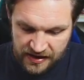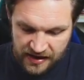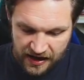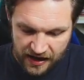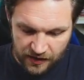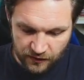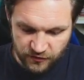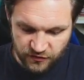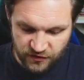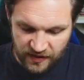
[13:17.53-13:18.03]

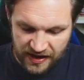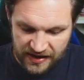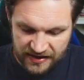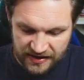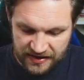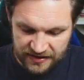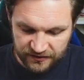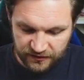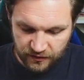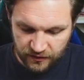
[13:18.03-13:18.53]
how
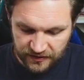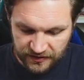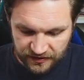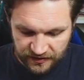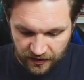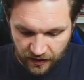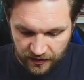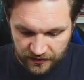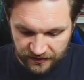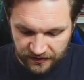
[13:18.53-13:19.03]
Dragonair's got this
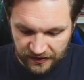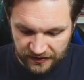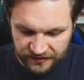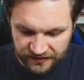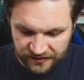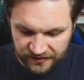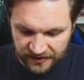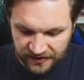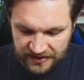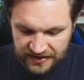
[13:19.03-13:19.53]
kind of, like,
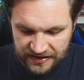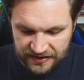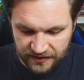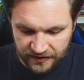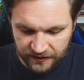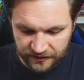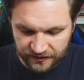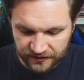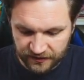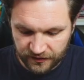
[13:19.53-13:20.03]

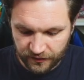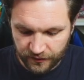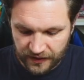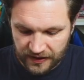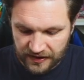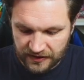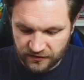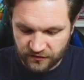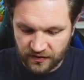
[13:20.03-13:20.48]
sleekness to it.